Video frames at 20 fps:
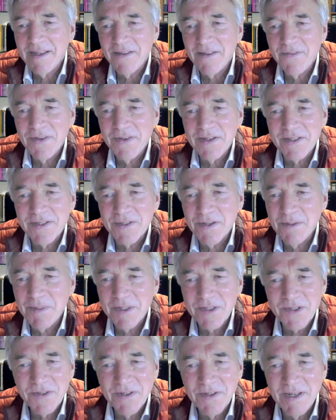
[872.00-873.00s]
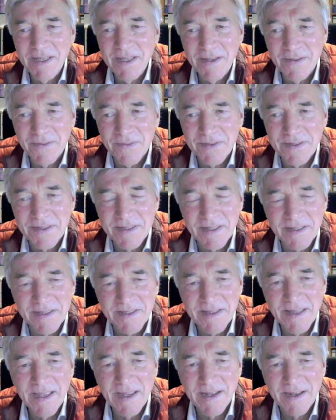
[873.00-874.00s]
I feel so much relieved since
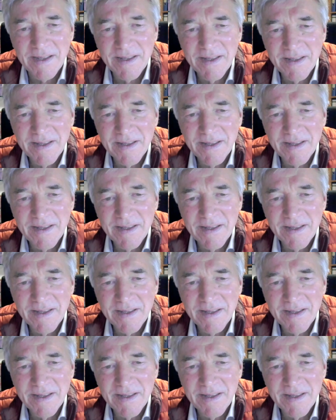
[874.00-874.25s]
then.